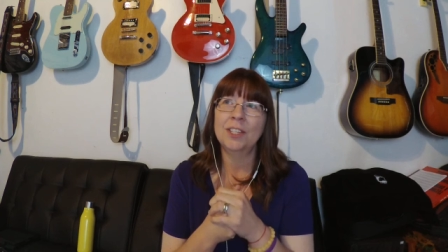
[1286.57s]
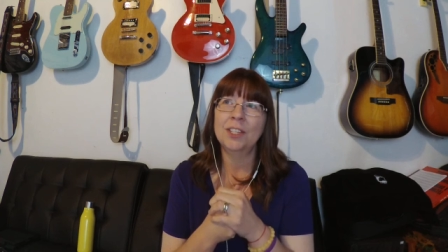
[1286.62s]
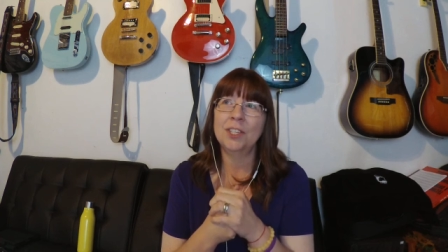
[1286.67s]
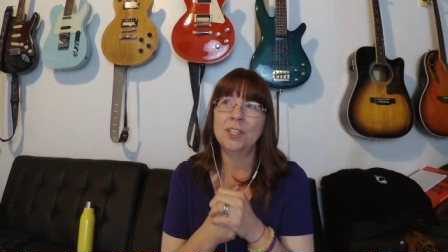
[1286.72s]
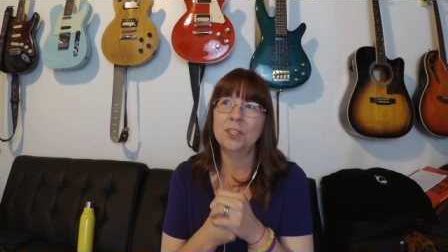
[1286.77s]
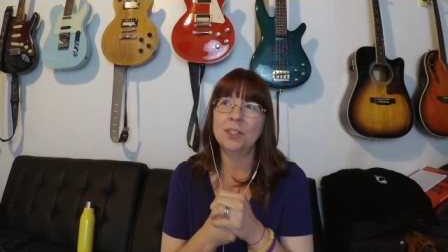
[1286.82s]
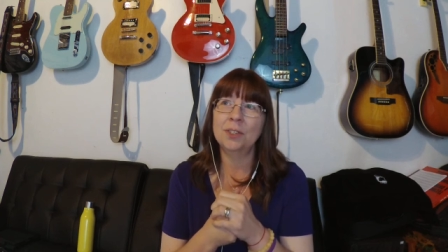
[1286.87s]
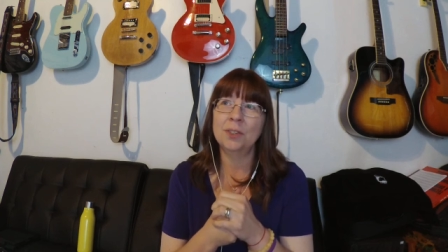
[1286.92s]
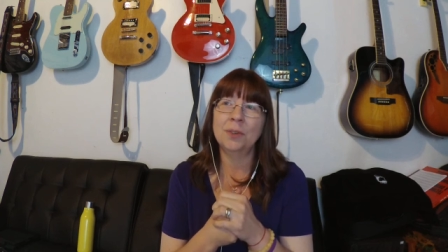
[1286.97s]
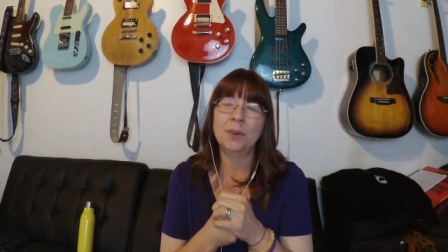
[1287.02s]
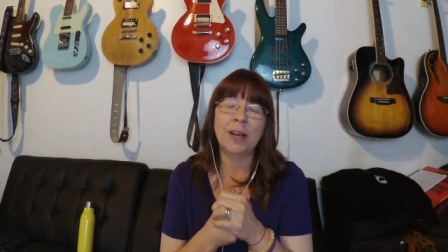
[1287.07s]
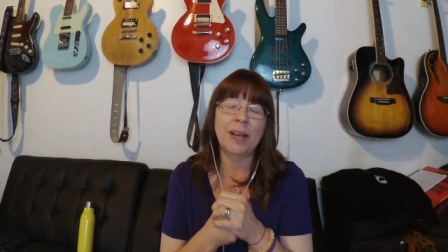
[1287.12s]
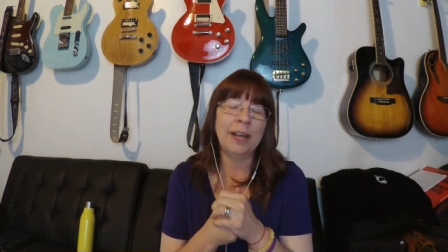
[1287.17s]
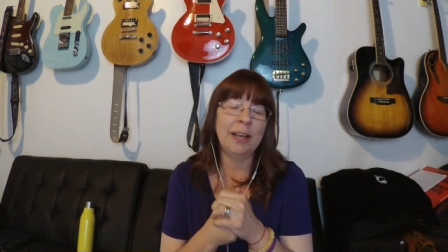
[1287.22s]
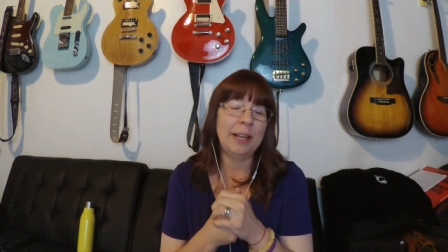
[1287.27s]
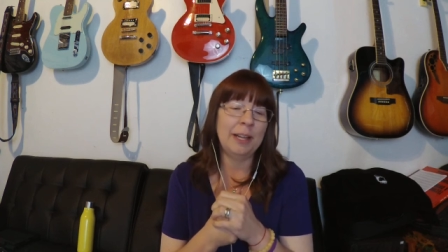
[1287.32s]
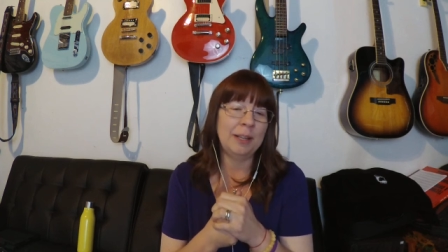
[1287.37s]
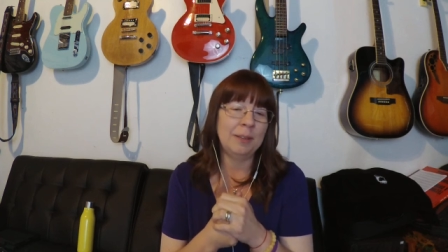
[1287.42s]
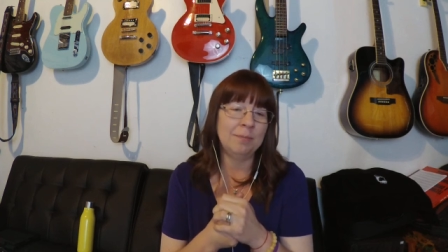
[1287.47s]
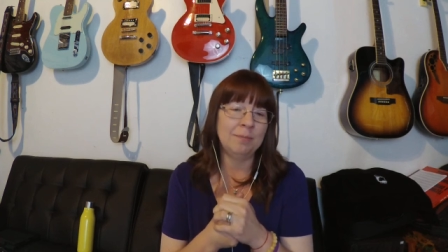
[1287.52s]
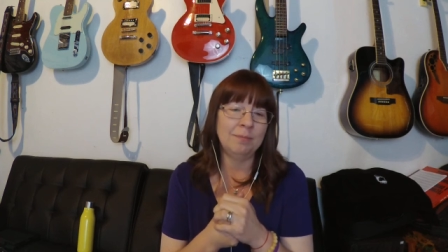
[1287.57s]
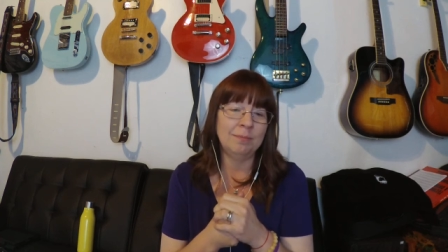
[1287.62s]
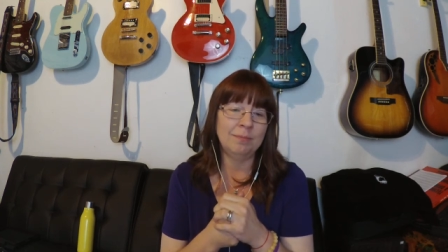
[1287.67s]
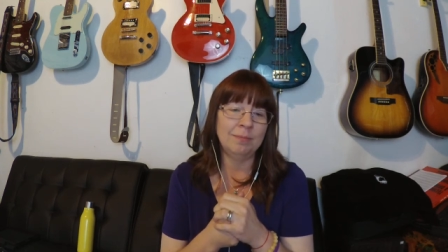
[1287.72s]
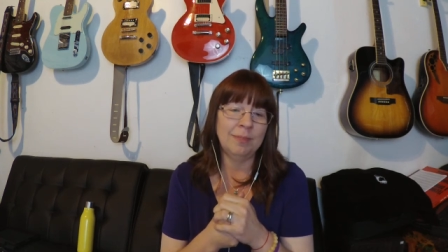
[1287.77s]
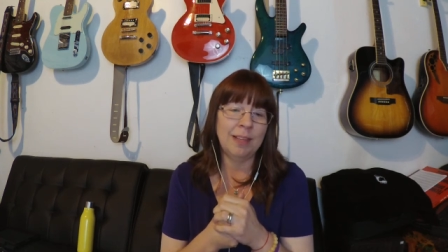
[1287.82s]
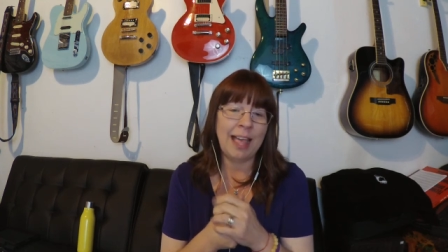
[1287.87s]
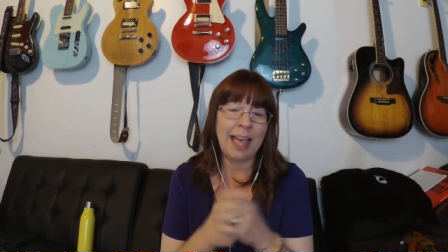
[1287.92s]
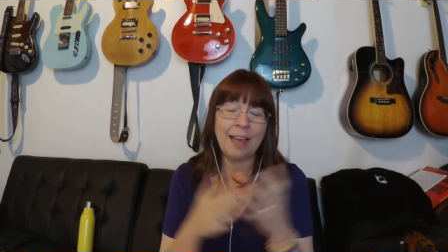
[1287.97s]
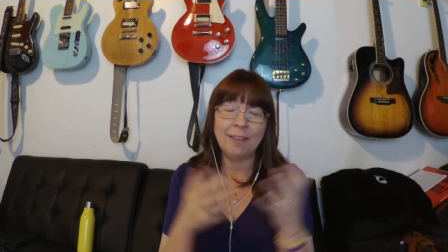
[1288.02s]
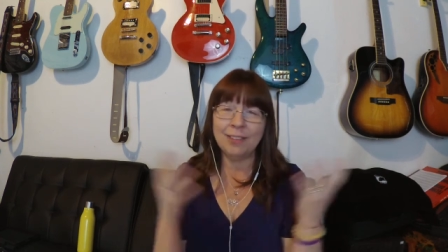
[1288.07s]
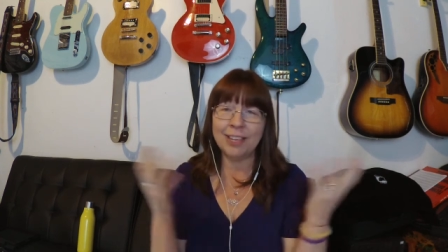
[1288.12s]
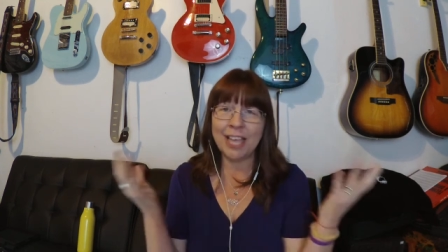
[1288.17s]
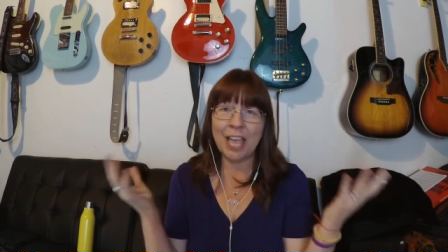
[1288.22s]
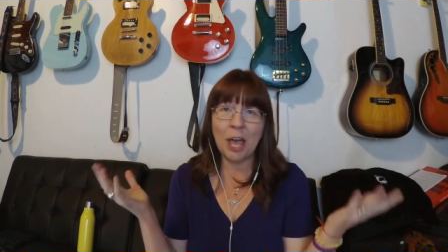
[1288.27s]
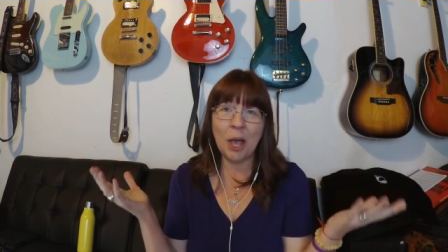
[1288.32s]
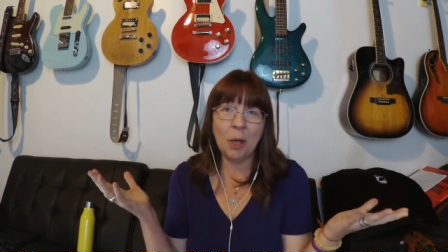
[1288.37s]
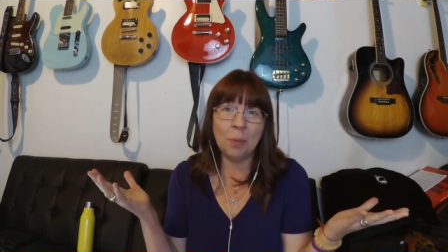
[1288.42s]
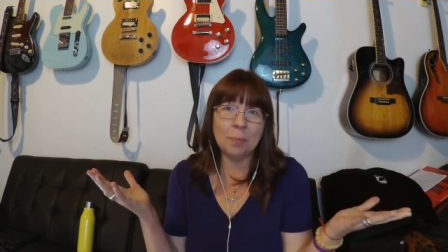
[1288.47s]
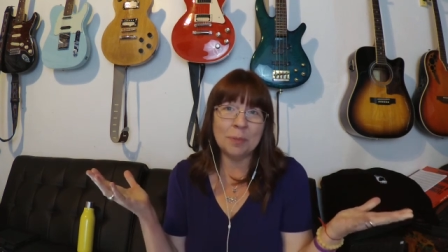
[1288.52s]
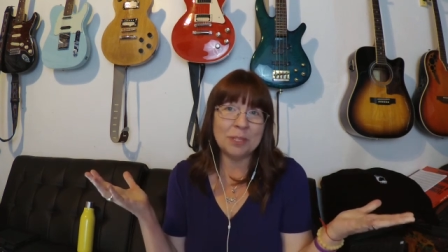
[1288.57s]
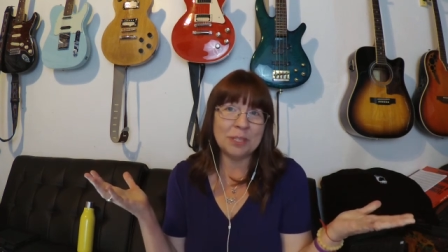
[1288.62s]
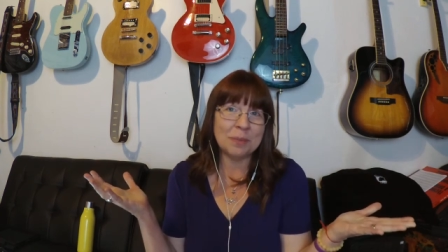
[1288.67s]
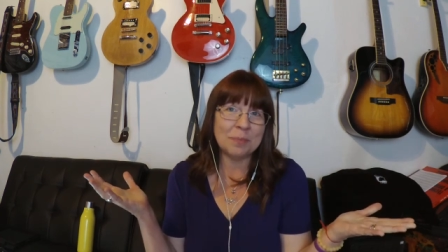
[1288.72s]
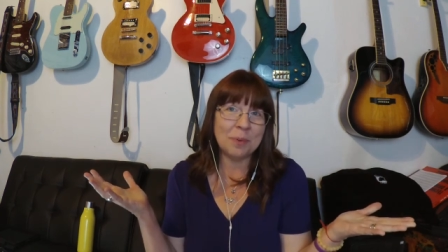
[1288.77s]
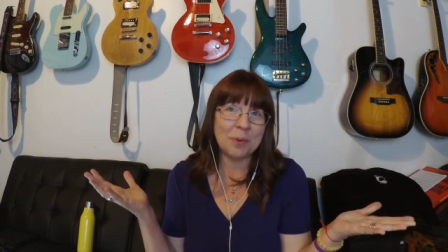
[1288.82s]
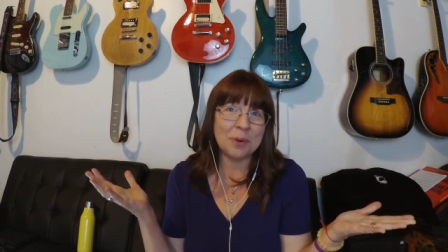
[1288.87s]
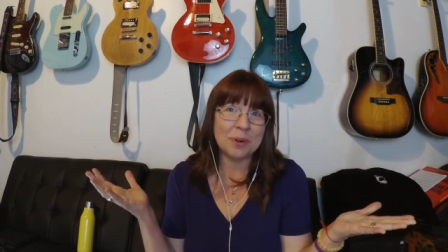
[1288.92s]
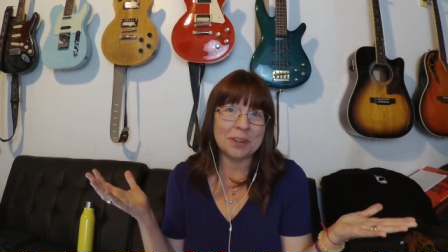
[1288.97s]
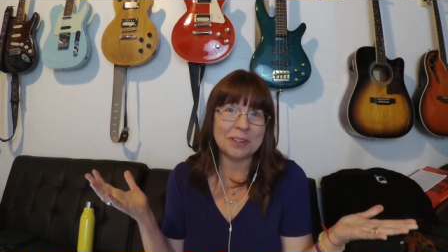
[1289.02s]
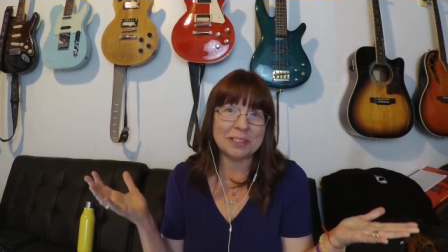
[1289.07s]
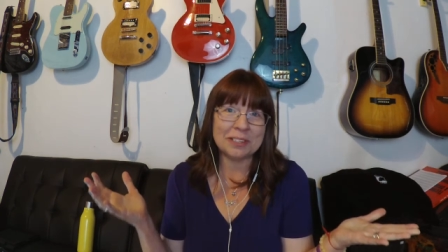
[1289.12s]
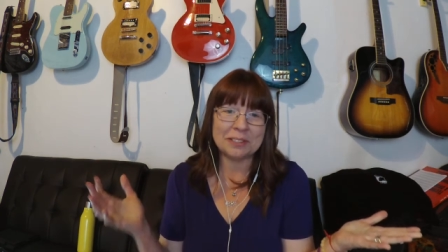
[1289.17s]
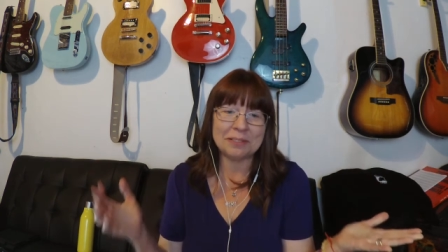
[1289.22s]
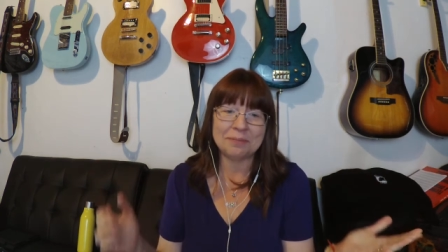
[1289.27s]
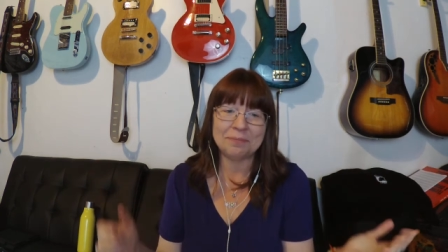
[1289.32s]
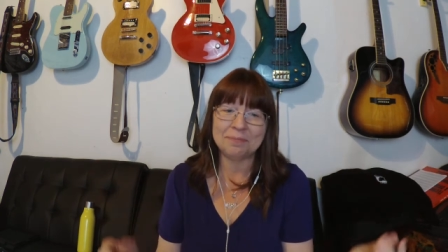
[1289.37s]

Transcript: to um, having help and support.